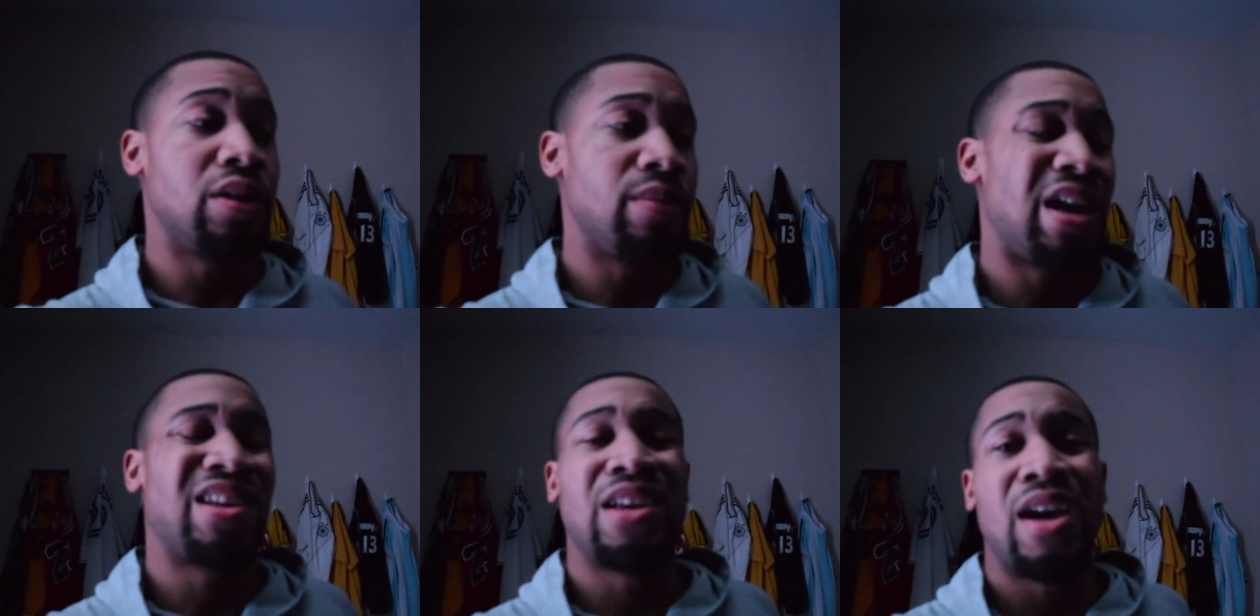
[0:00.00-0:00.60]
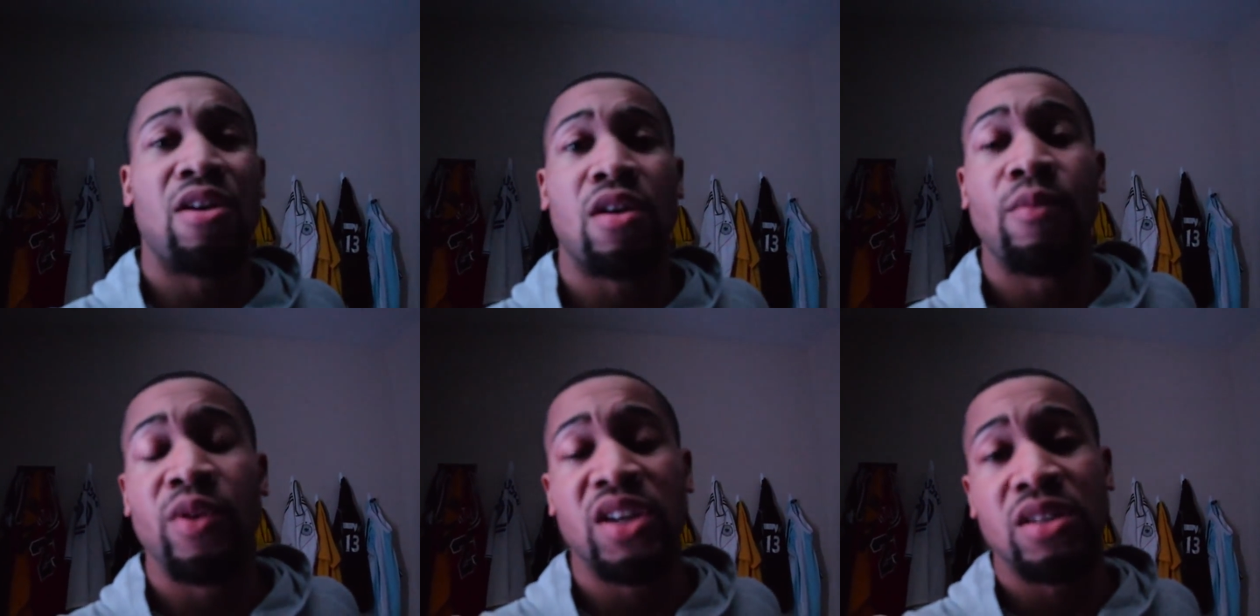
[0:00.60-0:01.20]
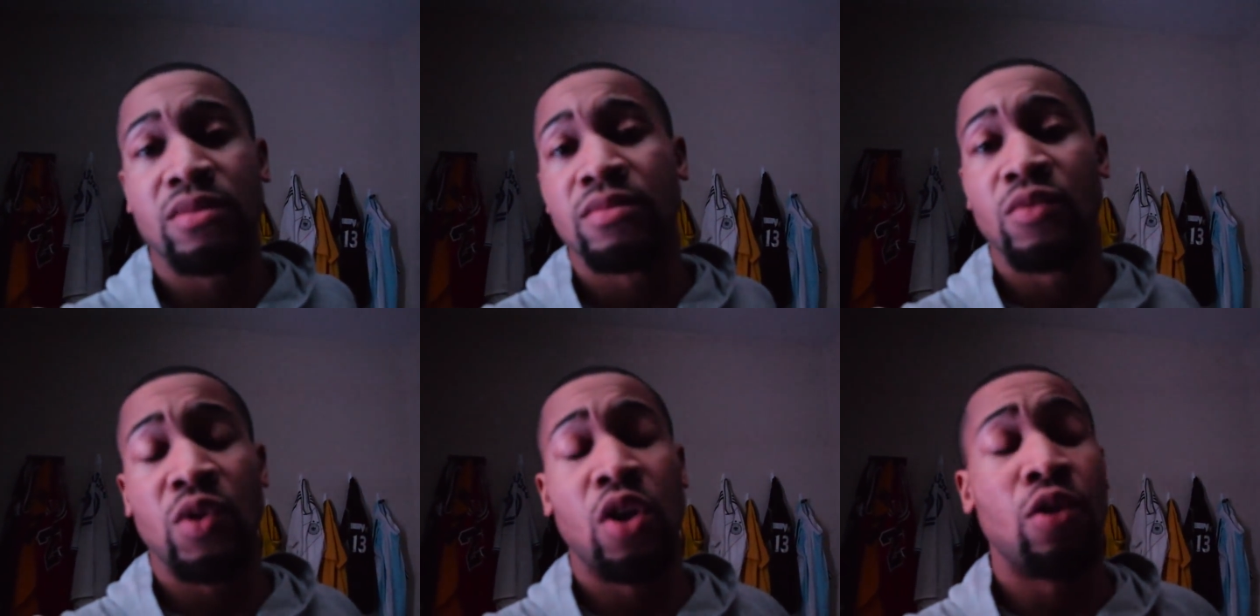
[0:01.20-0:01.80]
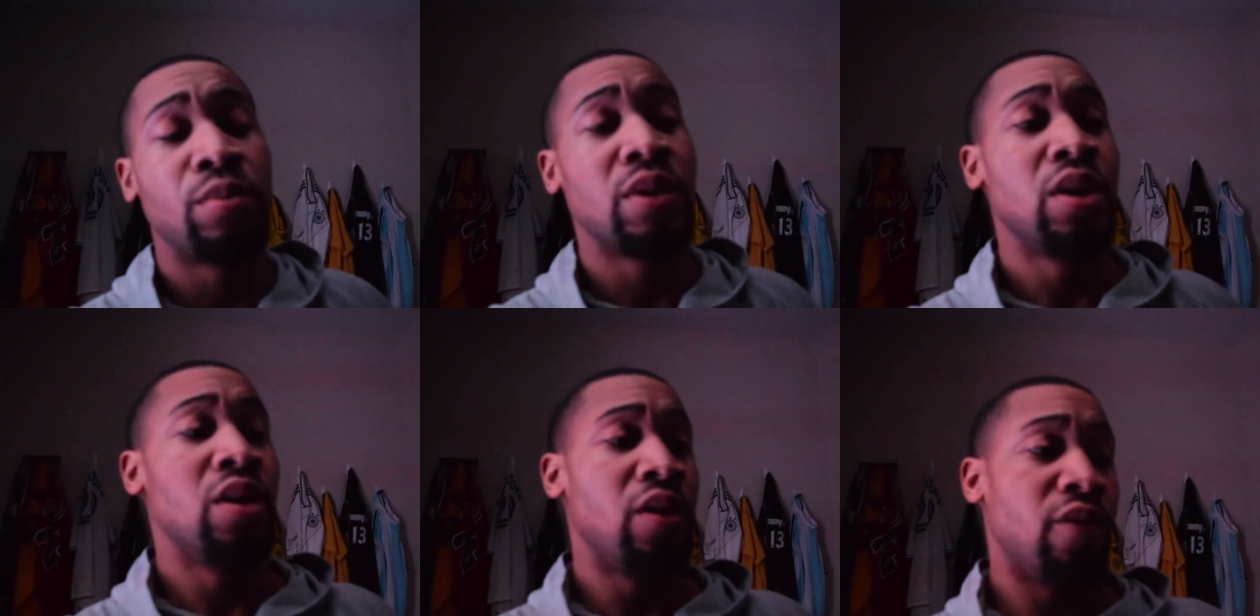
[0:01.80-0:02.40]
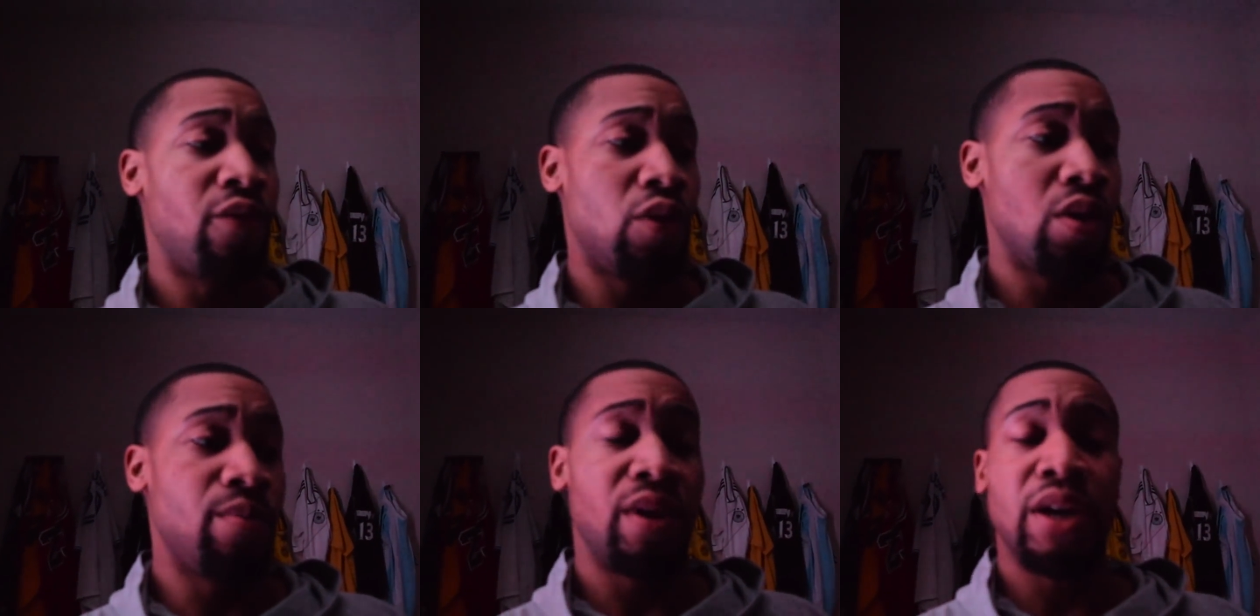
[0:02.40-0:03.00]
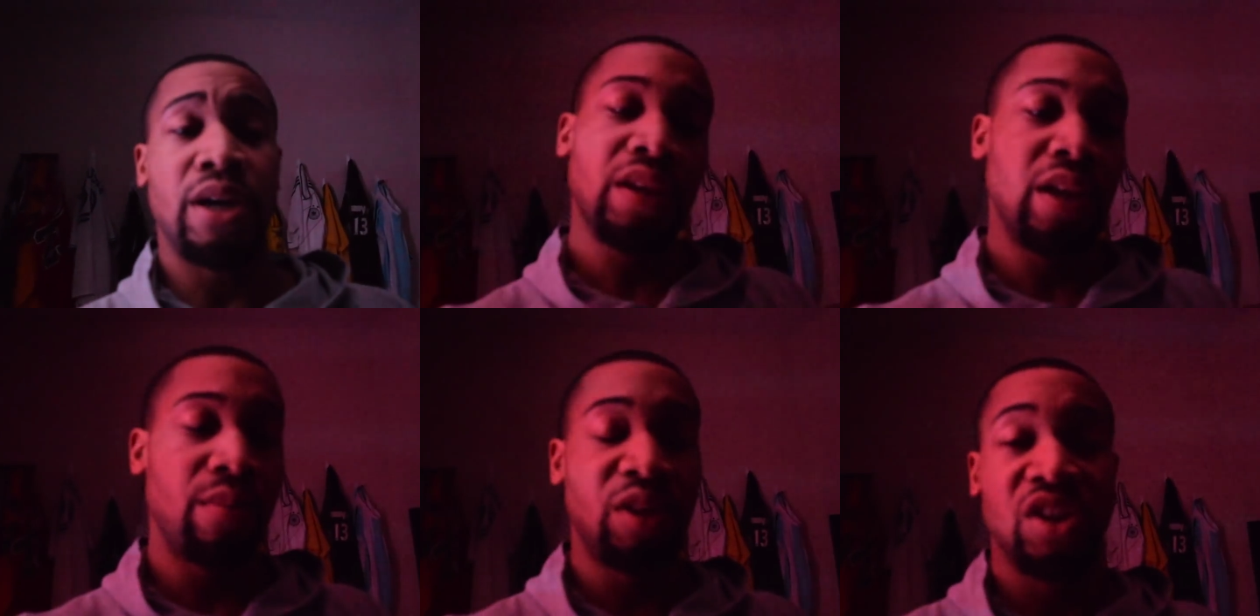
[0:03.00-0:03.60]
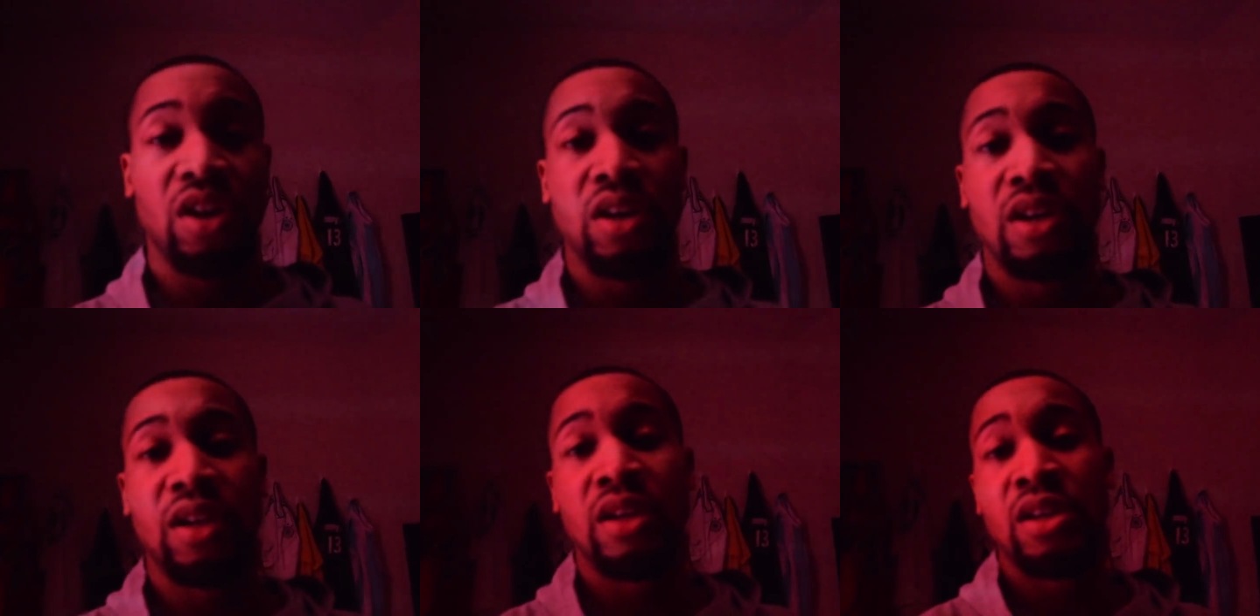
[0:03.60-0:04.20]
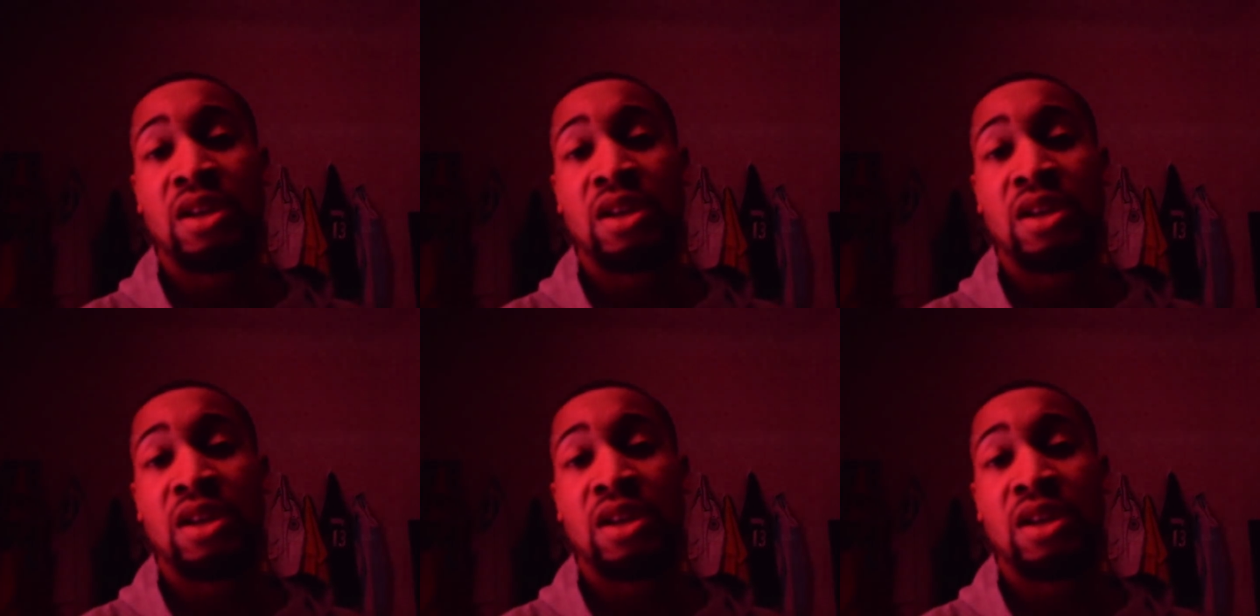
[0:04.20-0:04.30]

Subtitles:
Not the outcome we hoped for, but be sure to